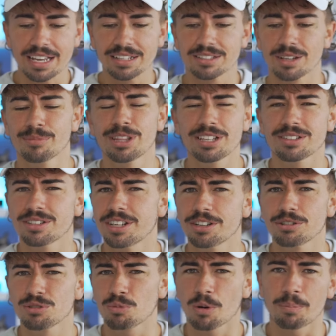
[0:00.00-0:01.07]
Some of these
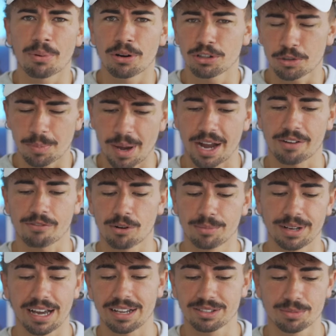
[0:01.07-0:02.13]
sneakers were pushed back from
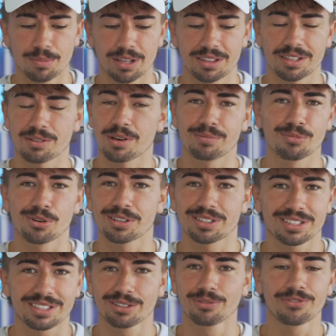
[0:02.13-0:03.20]
last month. Again, we're
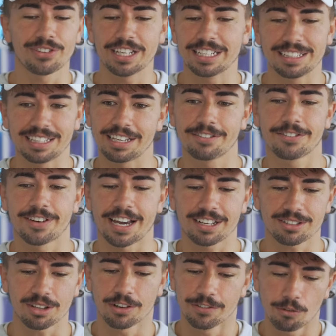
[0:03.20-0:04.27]
still feeling the
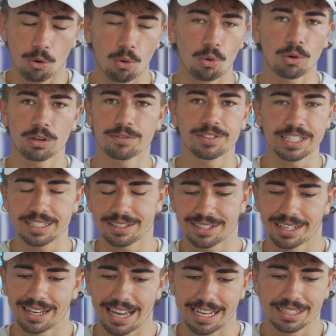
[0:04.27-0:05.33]
effects of all of these
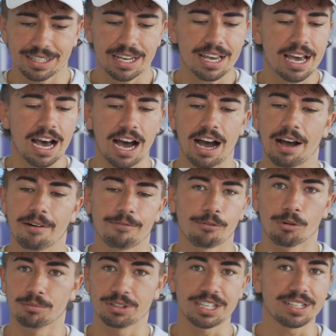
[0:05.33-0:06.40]
delays uh,
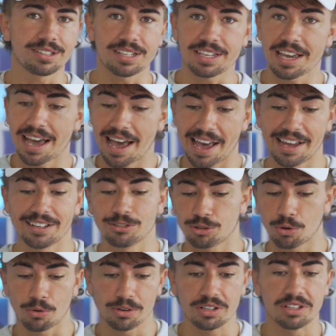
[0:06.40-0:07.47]
from Yeezy and
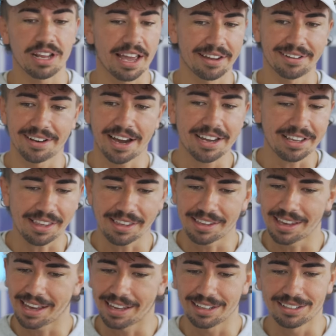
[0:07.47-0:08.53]
Jordan and
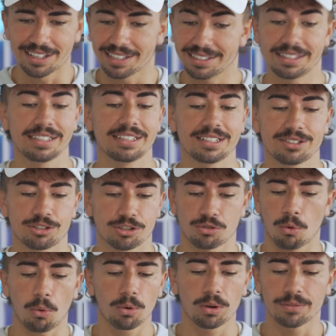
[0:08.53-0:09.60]
Nike and Adidas,
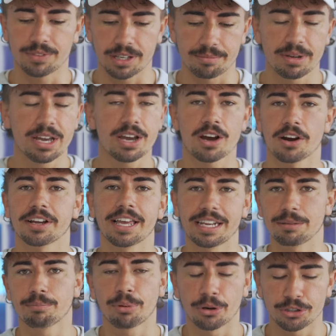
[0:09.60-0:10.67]
just all of them are
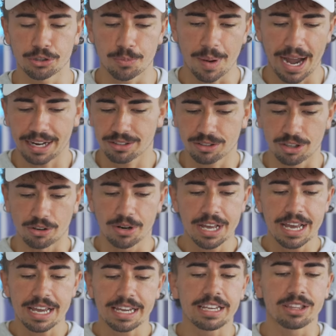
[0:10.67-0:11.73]
getting pushed back. So
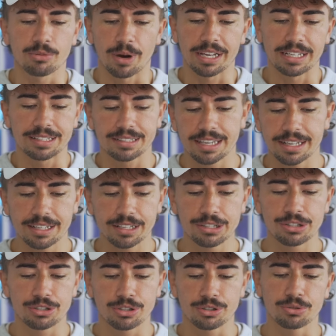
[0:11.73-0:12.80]
either way, let's get
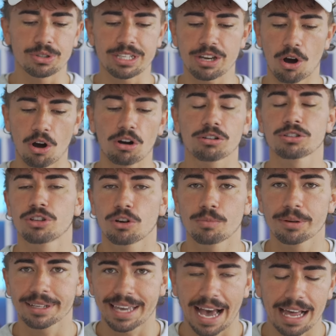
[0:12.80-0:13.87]
into the
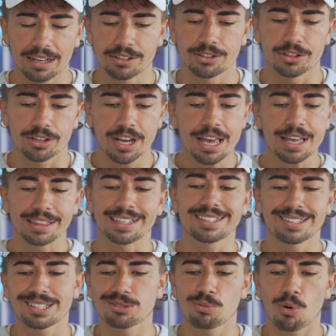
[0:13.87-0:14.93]
October calendar.
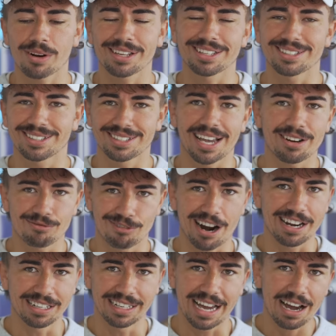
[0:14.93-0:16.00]
This is what what is set
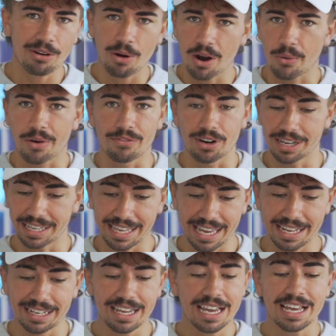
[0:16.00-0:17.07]
right now. However,
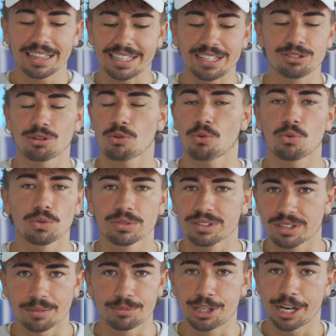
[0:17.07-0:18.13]
again, these are all
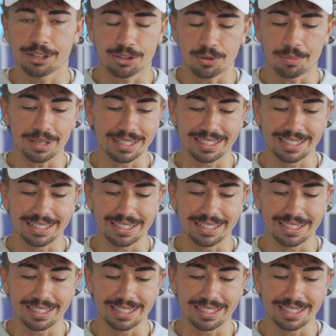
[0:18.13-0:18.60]
subject to be